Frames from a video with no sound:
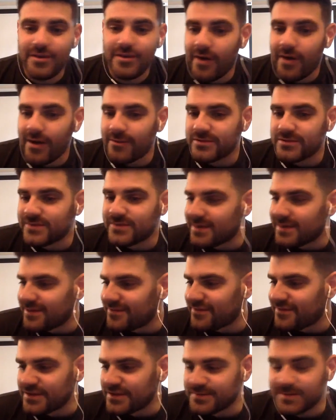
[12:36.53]
you know, I was one
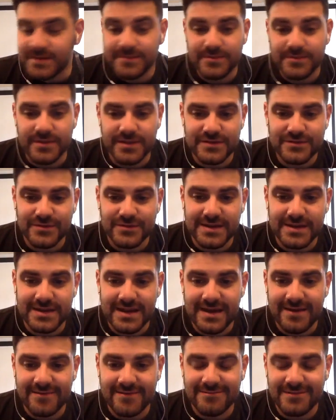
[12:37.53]
of the first people that
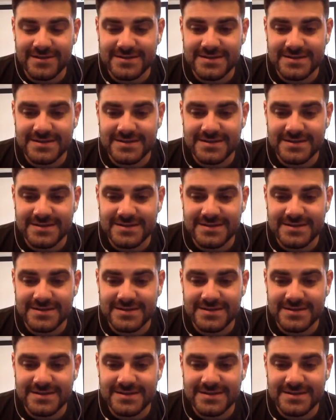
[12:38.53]
tweeted out,